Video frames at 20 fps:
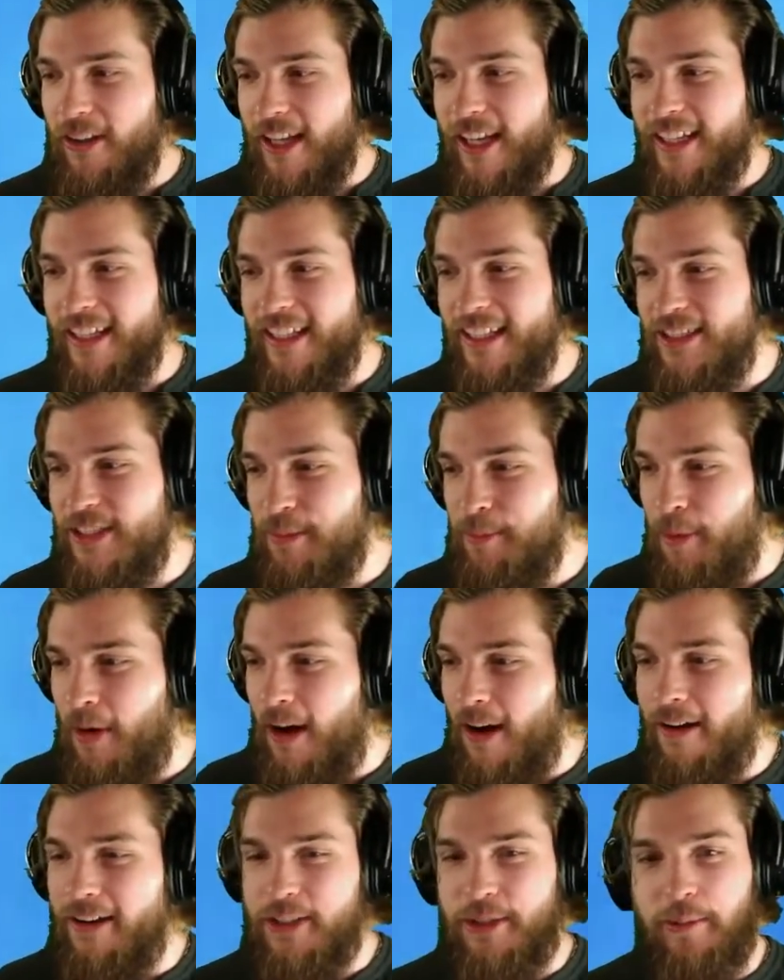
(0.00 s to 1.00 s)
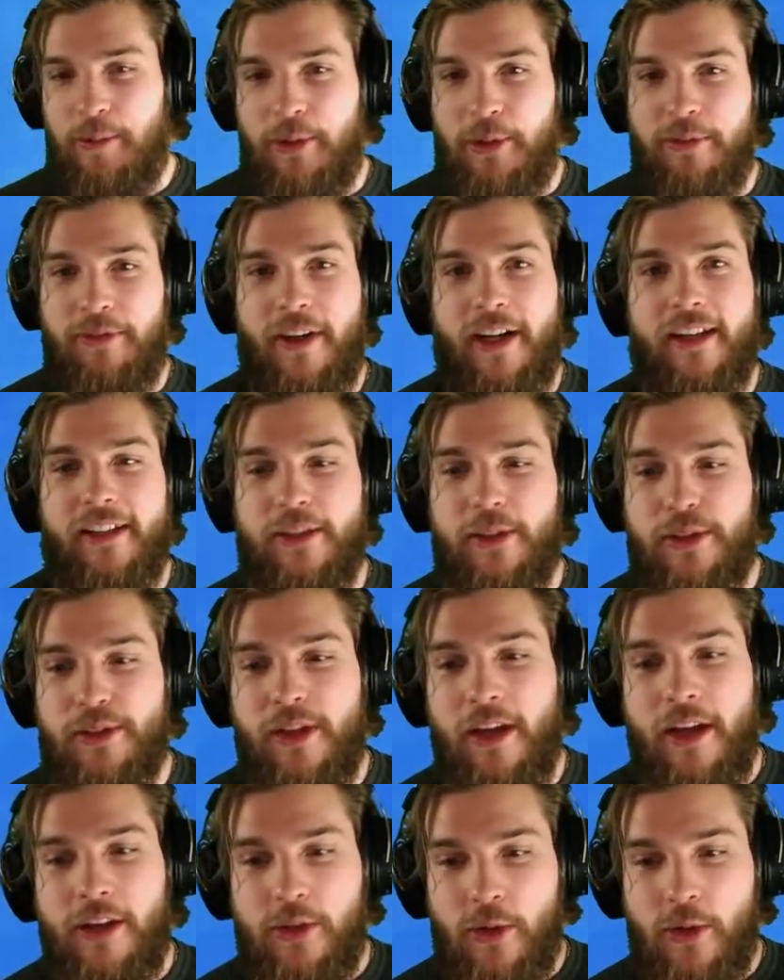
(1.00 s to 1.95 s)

Like it's impossible to fight in those.